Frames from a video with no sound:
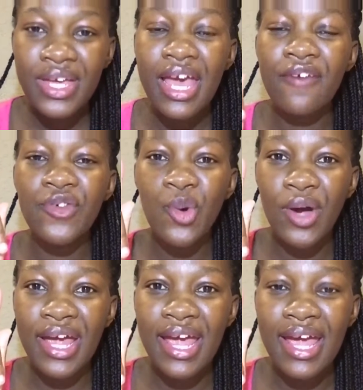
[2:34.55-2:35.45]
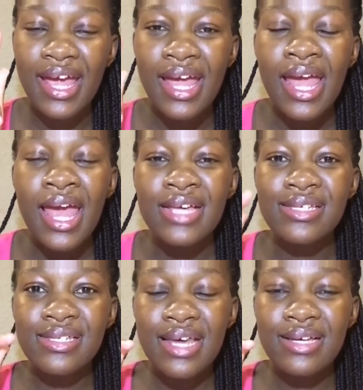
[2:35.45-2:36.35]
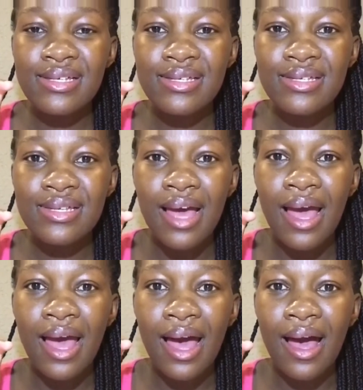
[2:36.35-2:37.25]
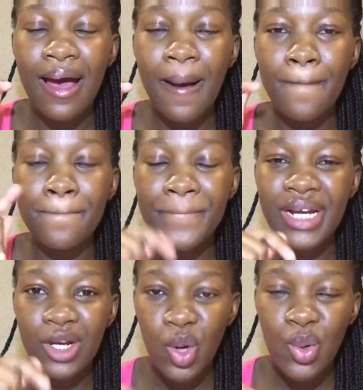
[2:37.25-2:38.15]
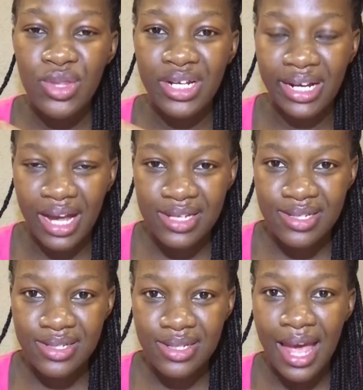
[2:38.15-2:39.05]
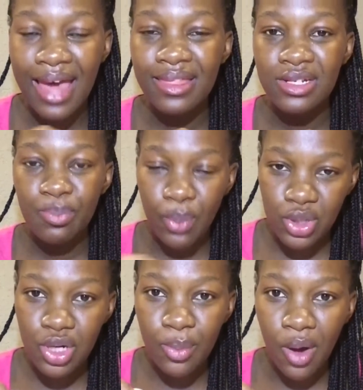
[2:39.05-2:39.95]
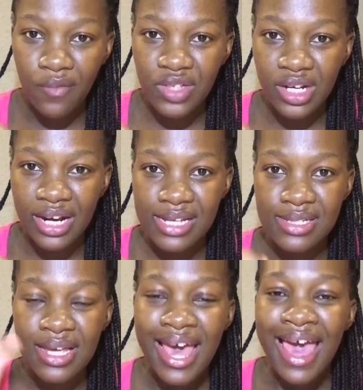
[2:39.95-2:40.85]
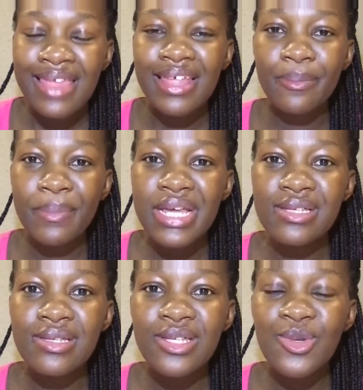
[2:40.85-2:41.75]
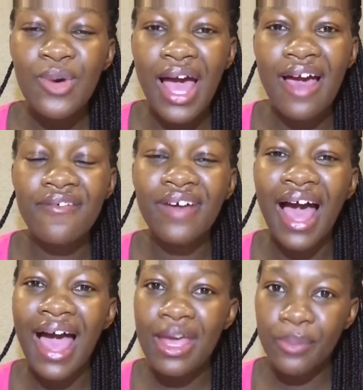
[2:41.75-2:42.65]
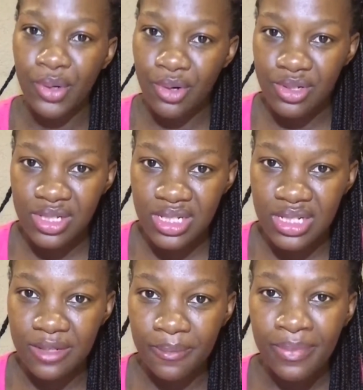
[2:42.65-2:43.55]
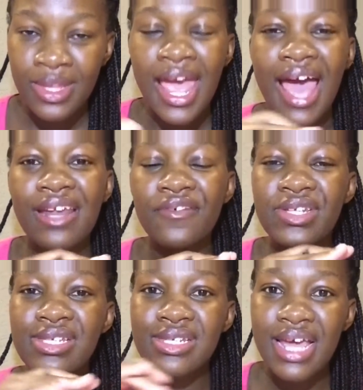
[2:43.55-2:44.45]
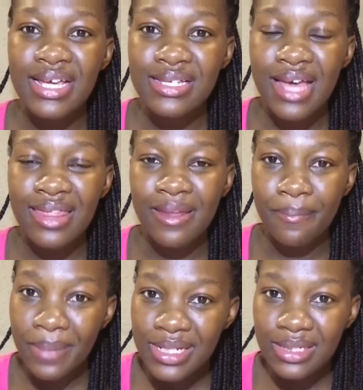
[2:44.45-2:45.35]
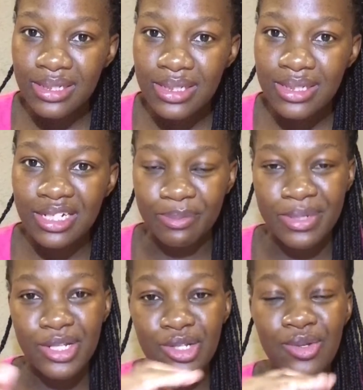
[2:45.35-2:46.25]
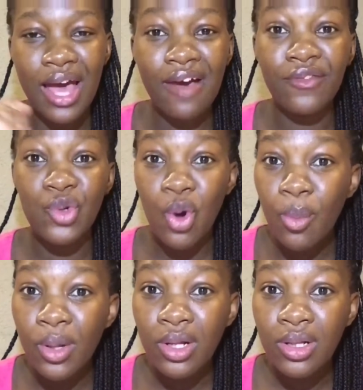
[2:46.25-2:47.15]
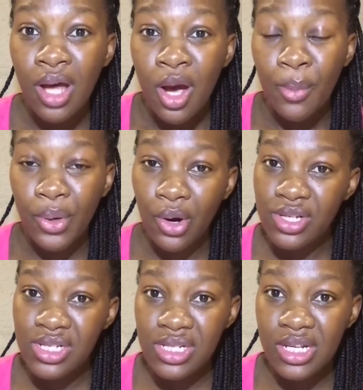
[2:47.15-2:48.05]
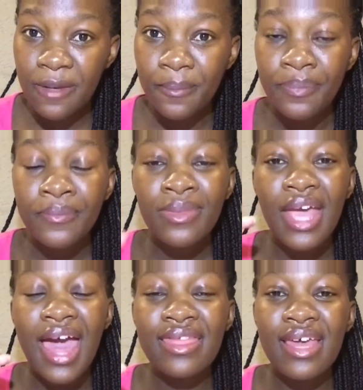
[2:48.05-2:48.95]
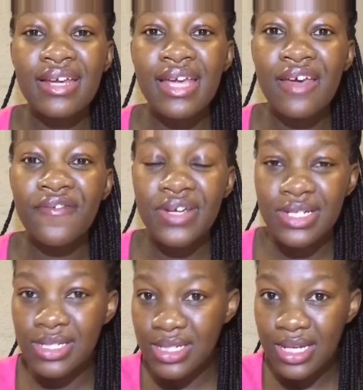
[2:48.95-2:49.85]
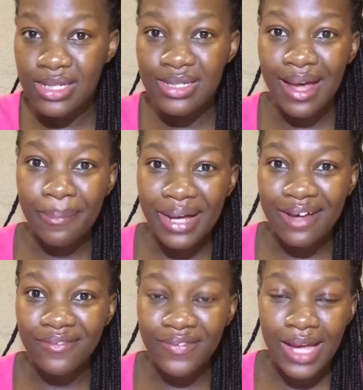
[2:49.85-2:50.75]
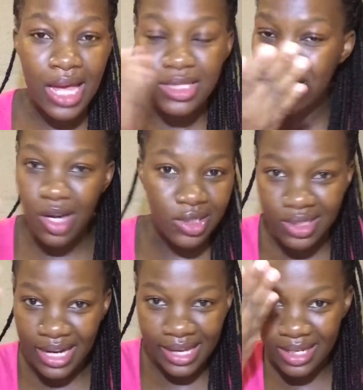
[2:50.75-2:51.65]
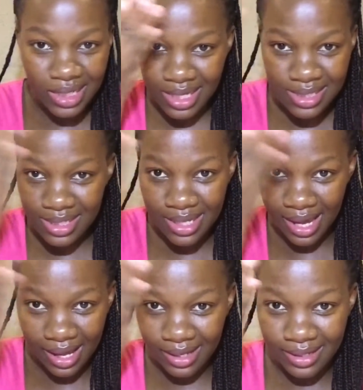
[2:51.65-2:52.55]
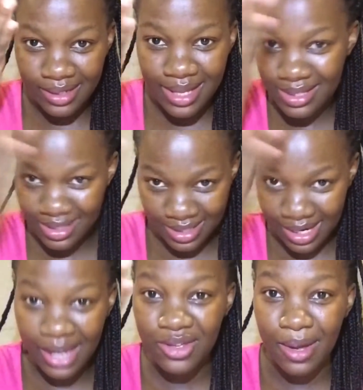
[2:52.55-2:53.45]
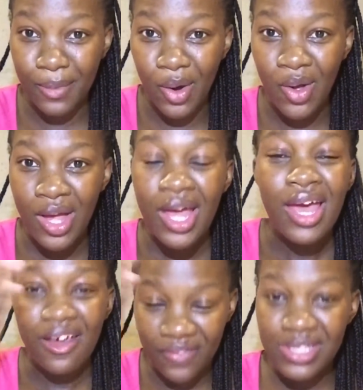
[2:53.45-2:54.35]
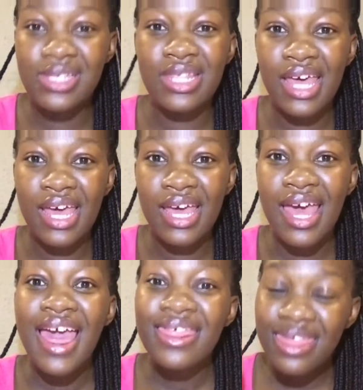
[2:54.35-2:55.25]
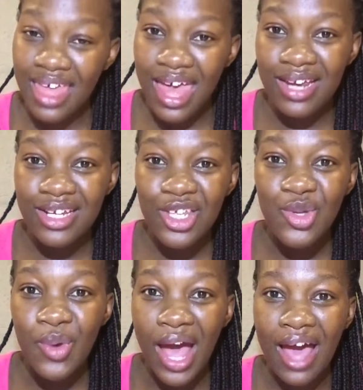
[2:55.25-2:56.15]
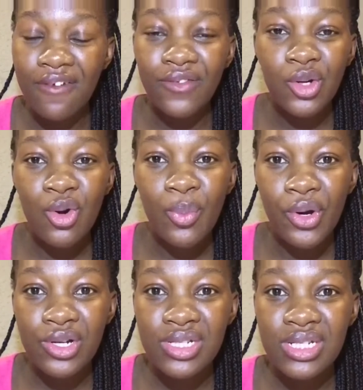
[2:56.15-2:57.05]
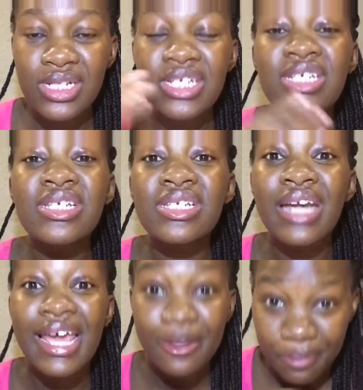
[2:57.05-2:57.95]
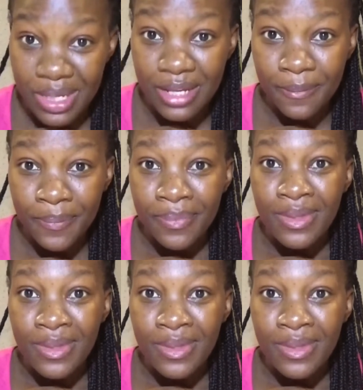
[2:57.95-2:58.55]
If your hair sinks below the glass, at the bottom of the glass, that means you have high porosity. And if it stays at the middle, that means you have normal porosity. And then if it sinks above, it's not like it's here, it's like, yeah, but if it's there, then you have low porosity, just like me.